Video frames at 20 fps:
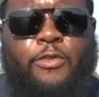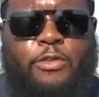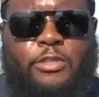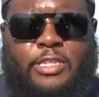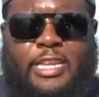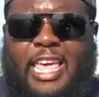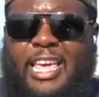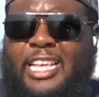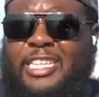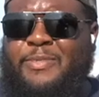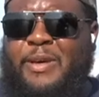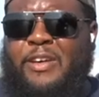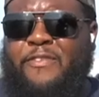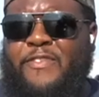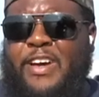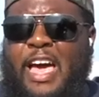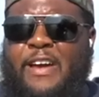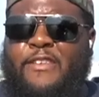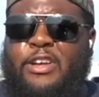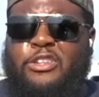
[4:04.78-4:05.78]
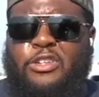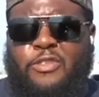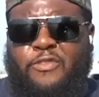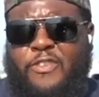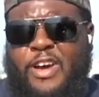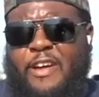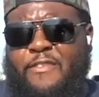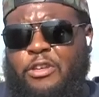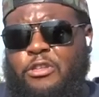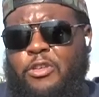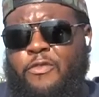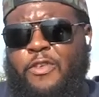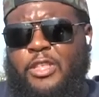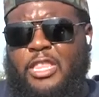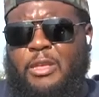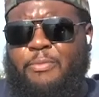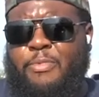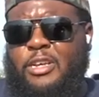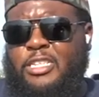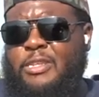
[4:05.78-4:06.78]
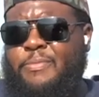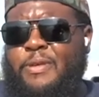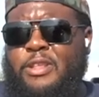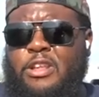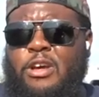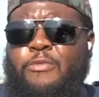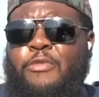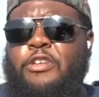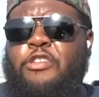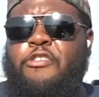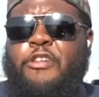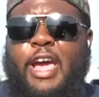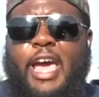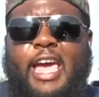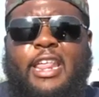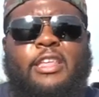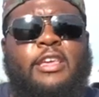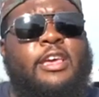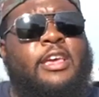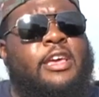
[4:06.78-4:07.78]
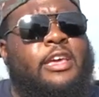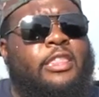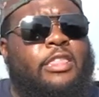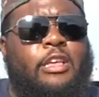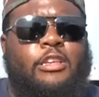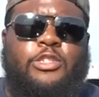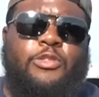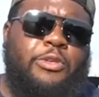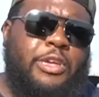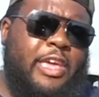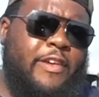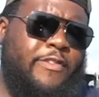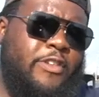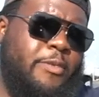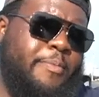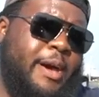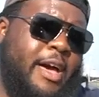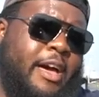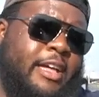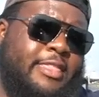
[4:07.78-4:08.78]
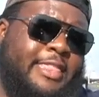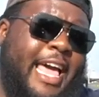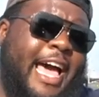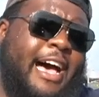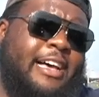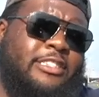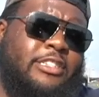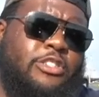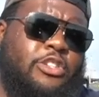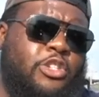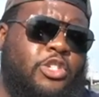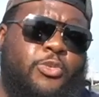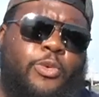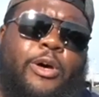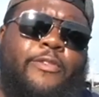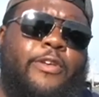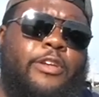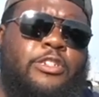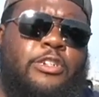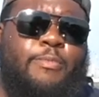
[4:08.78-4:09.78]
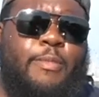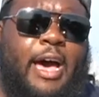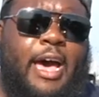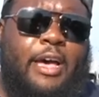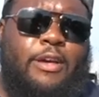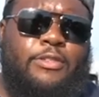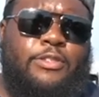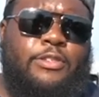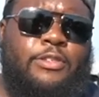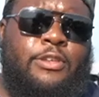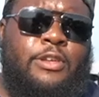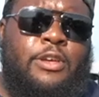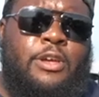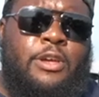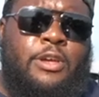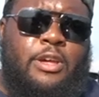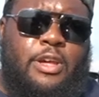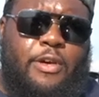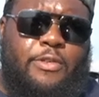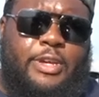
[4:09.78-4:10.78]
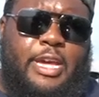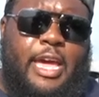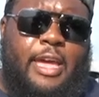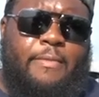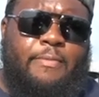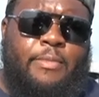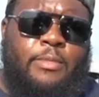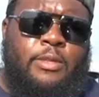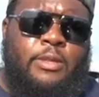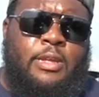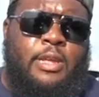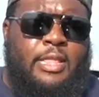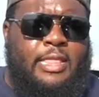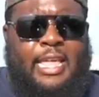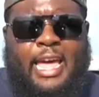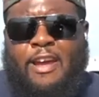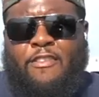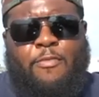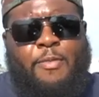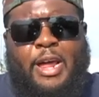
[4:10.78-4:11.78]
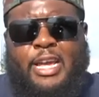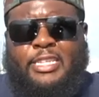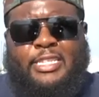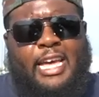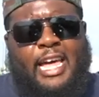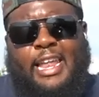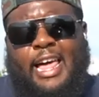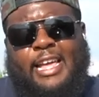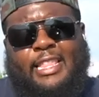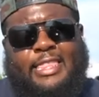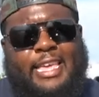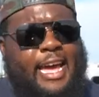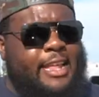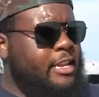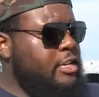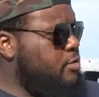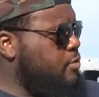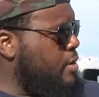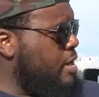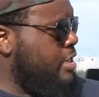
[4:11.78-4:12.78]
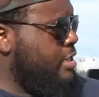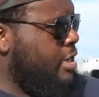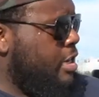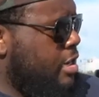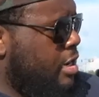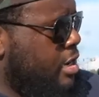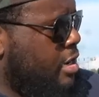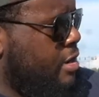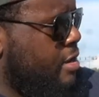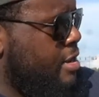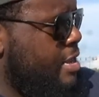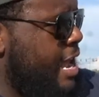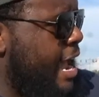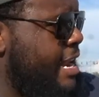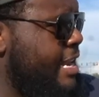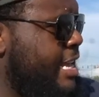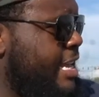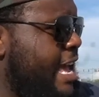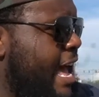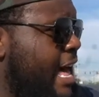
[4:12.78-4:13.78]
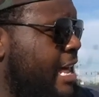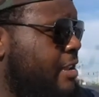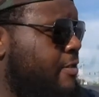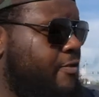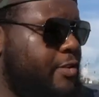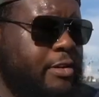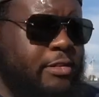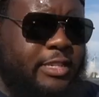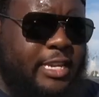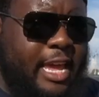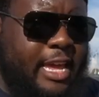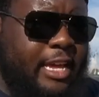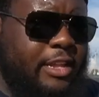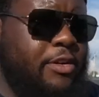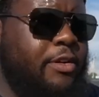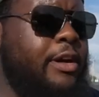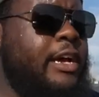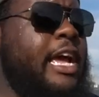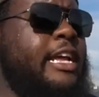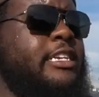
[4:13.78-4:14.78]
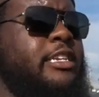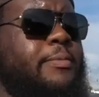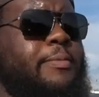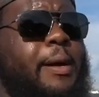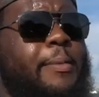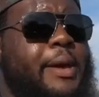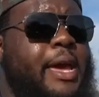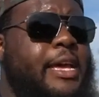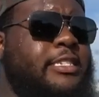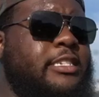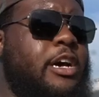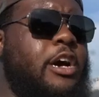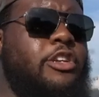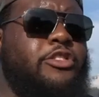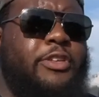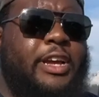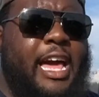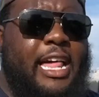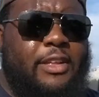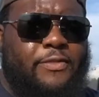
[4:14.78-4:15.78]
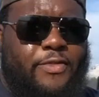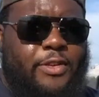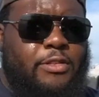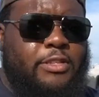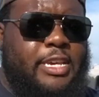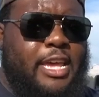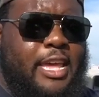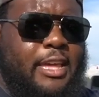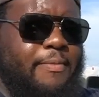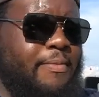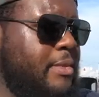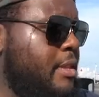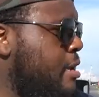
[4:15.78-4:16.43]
tank is about 500 to 550 bucks, depending on where you're at. This will give you about 1,000 to 1,200 miles, okay? Now, everybody's not like that. This one is a 90-gallon fuel tank. No, actually, my bad. It's a 100-gallon fuel tank.